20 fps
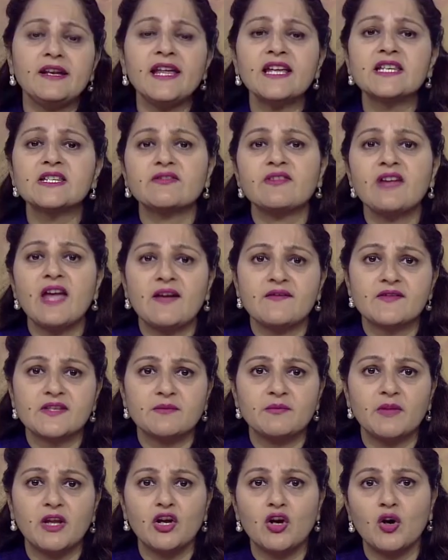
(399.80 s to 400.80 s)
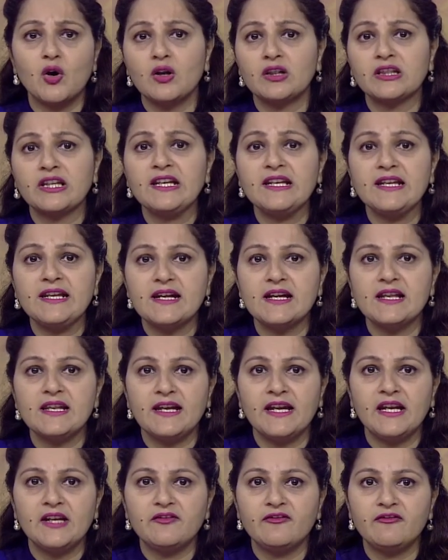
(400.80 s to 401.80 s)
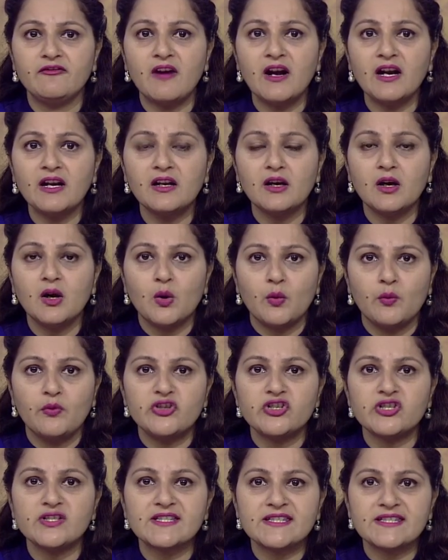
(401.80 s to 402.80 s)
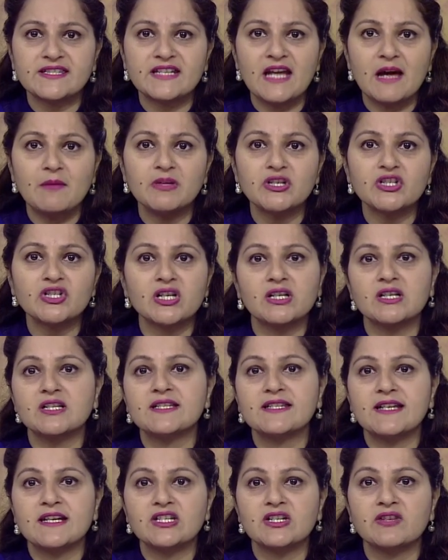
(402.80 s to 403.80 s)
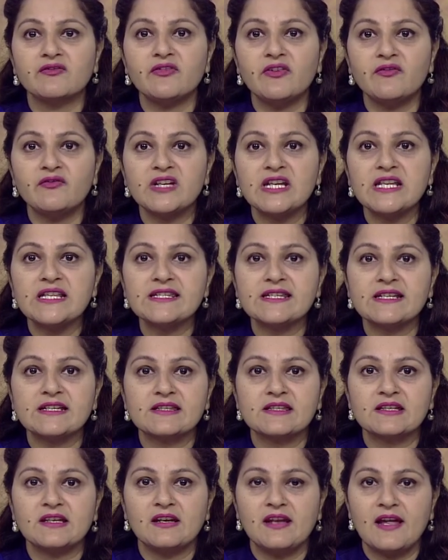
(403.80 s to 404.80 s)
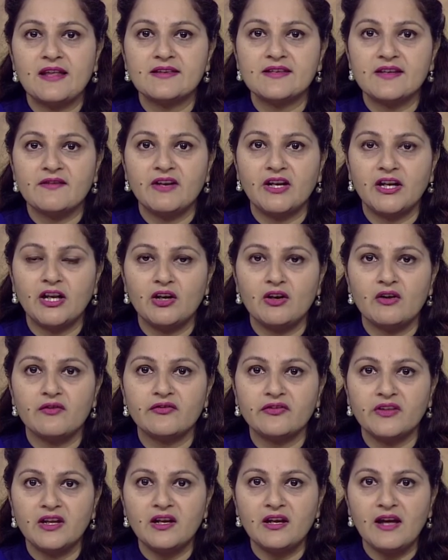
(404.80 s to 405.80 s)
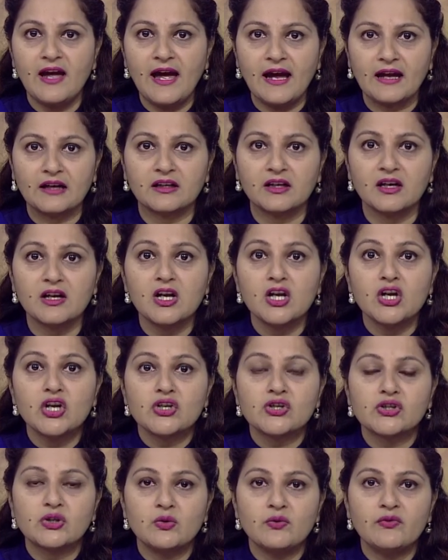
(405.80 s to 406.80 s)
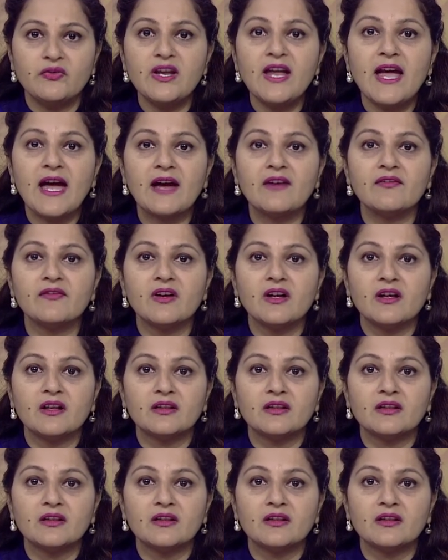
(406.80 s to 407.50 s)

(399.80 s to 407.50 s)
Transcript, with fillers: Next, we have something called the Legal Aid Fund, which is established under section 15, 16 and 17 of the Act. So, we have